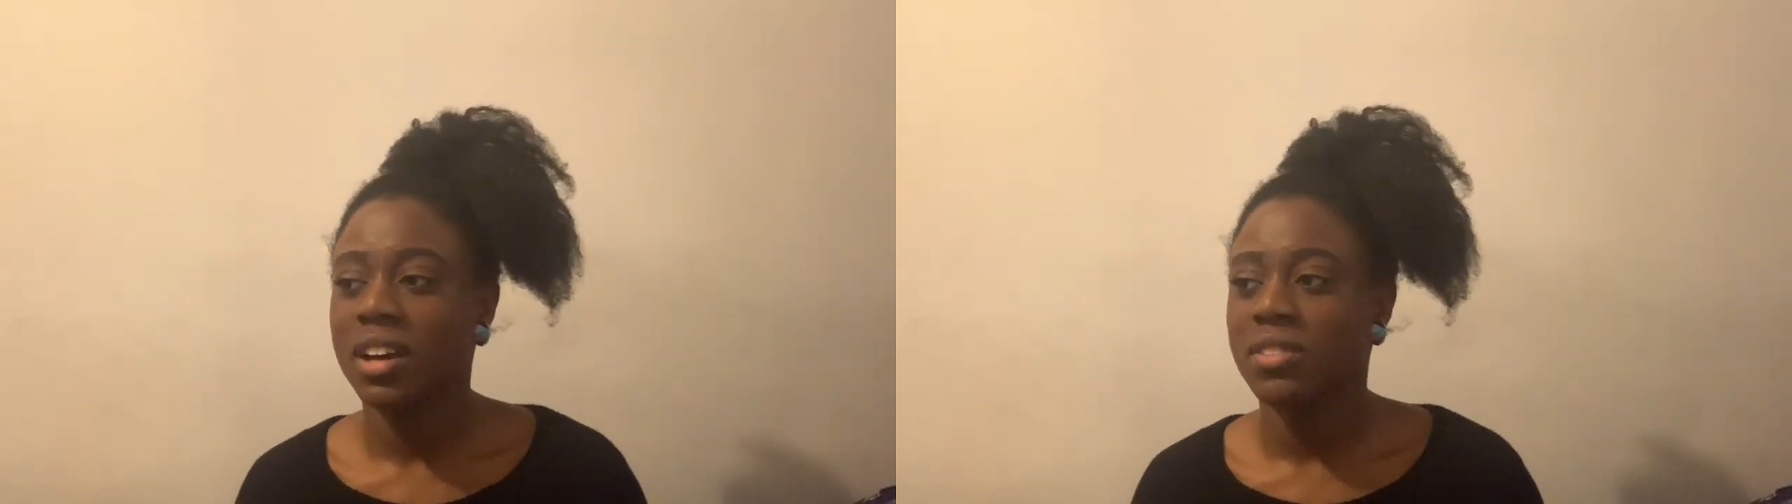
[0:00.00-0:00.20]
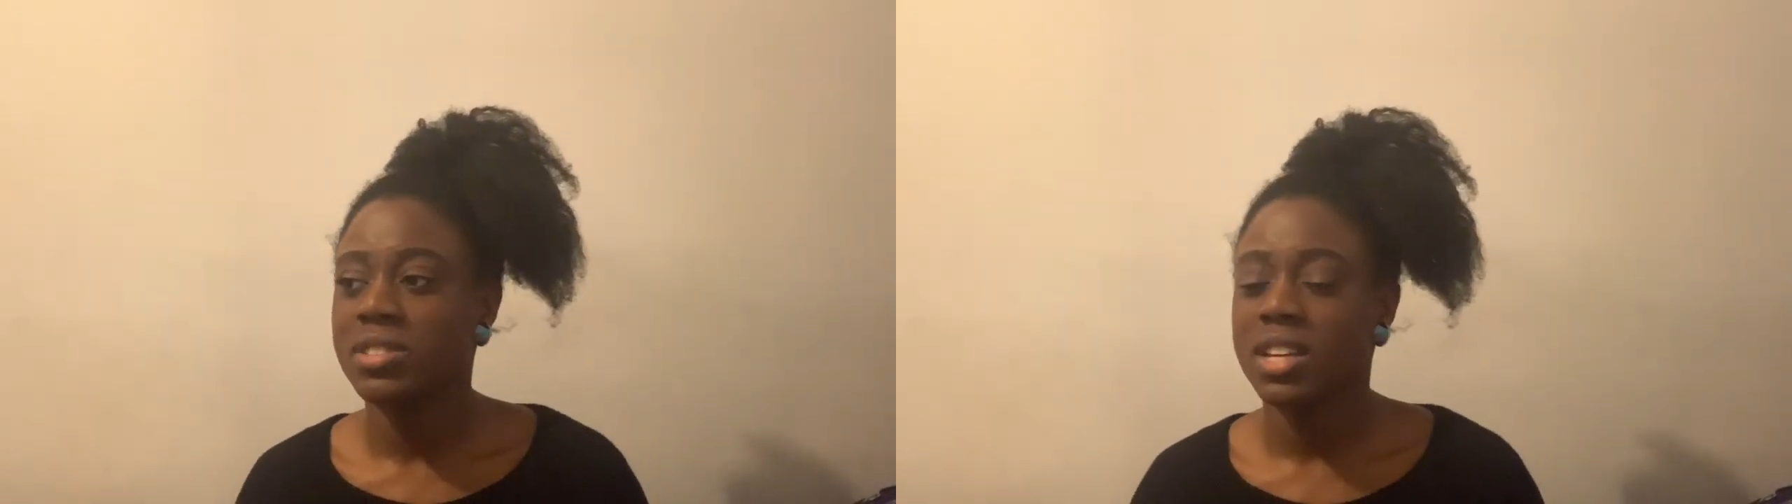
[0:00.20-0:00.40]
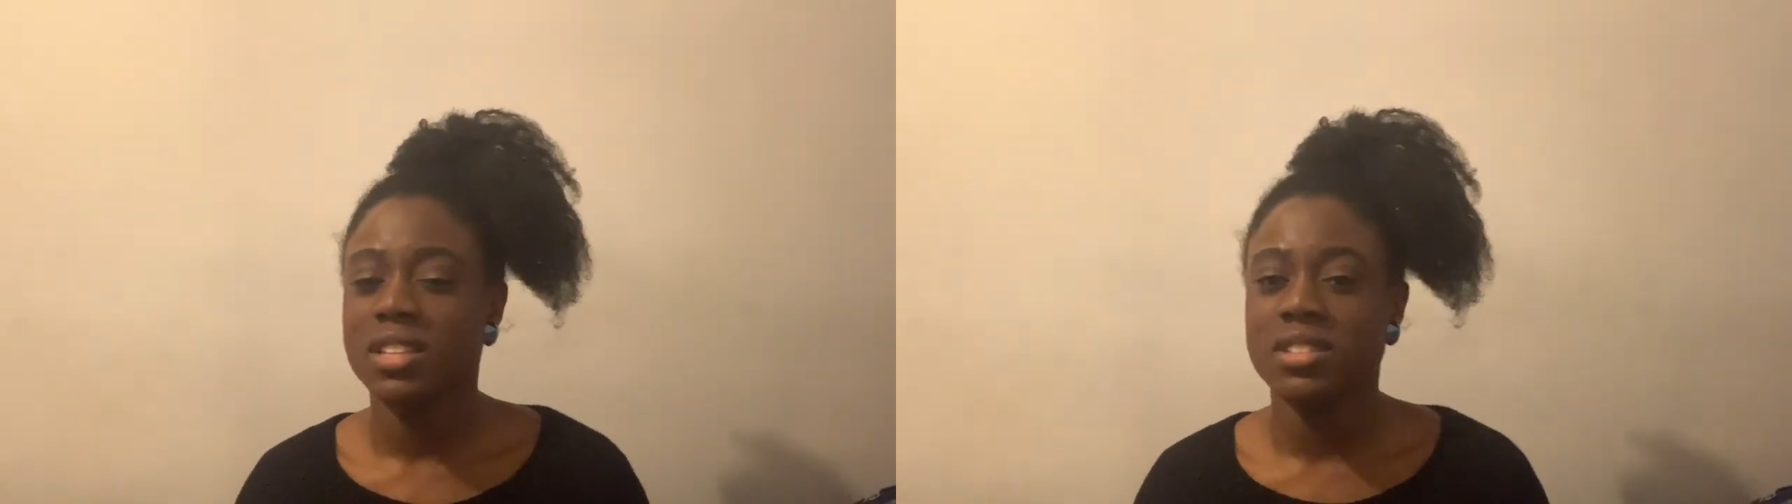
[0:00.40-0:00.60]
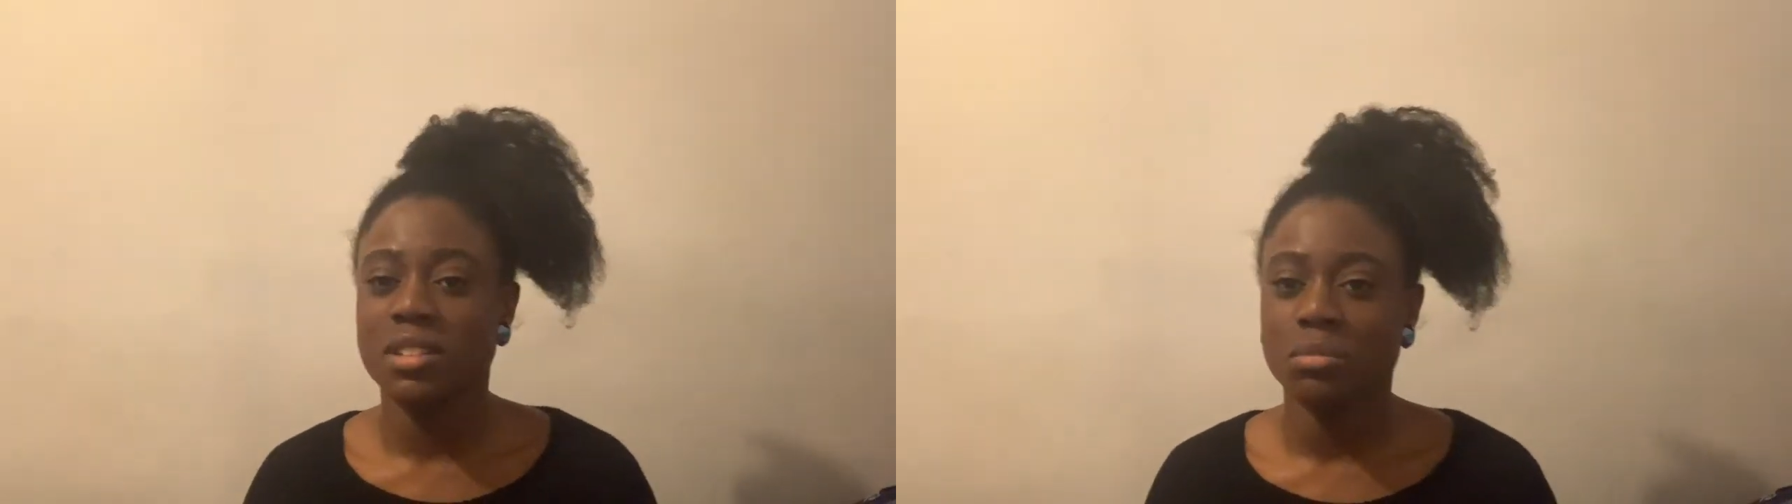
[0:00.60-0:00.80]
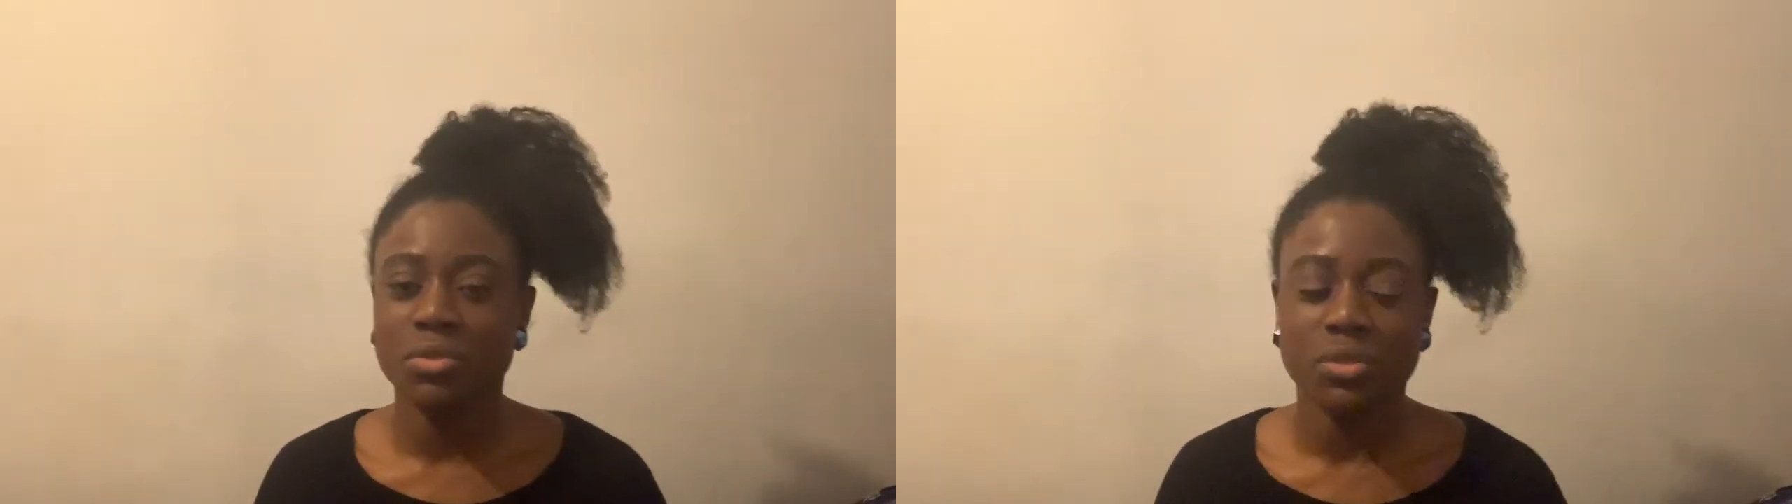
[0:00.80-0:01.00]
I've
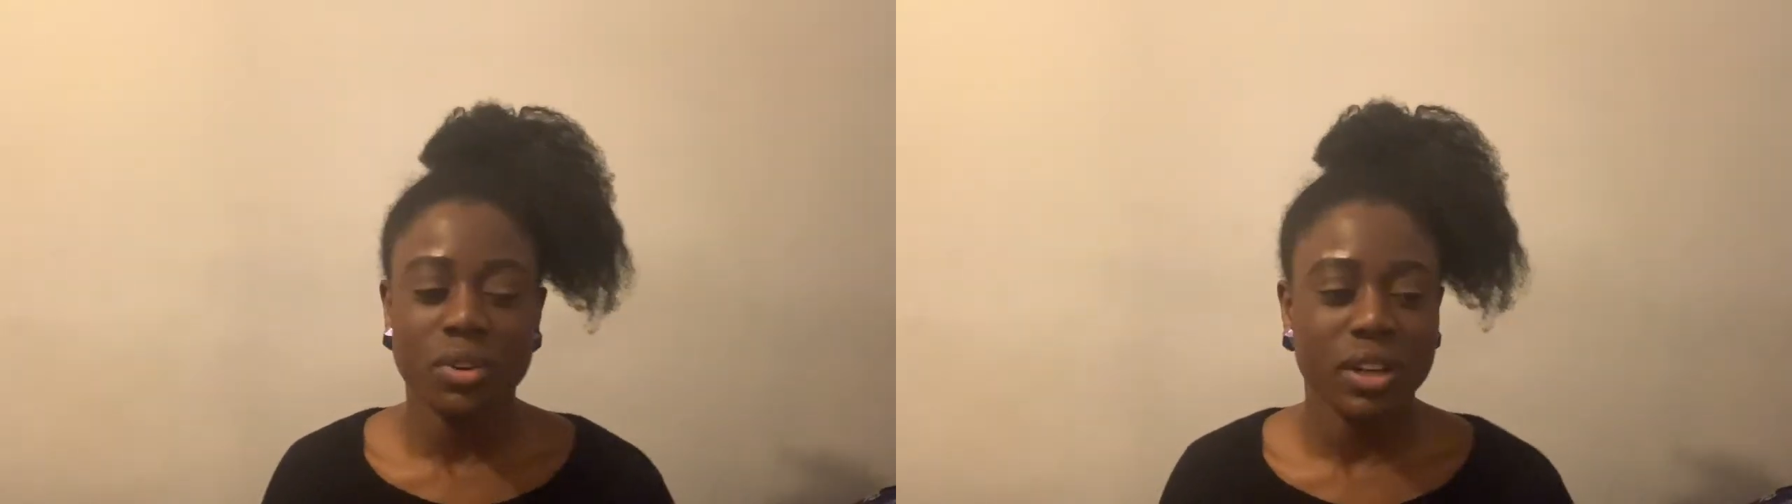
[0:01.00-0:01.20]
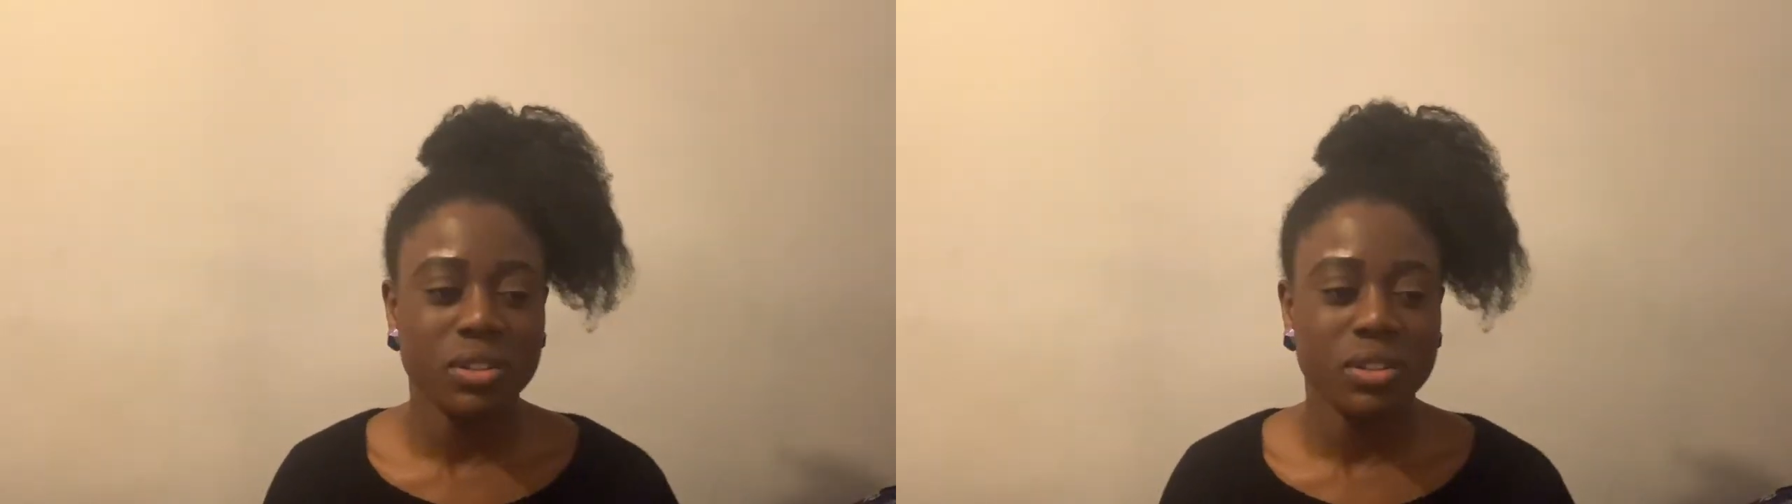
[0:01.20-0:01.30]
tasted it before,